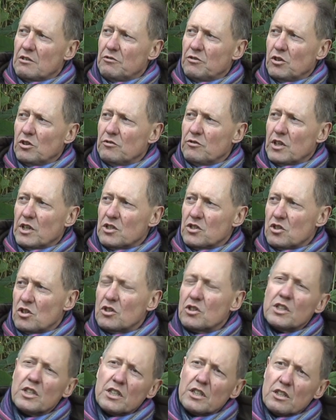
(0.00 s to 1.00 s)
full of
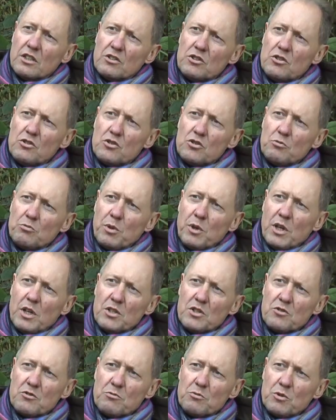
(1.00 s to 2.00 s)
exotic and unusual
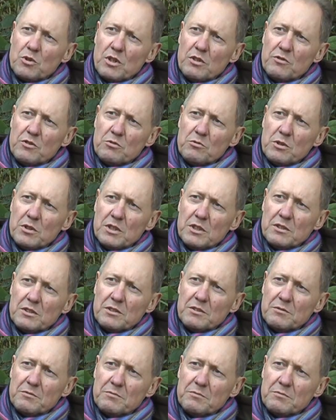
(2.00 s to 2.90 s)
plants from all over the world.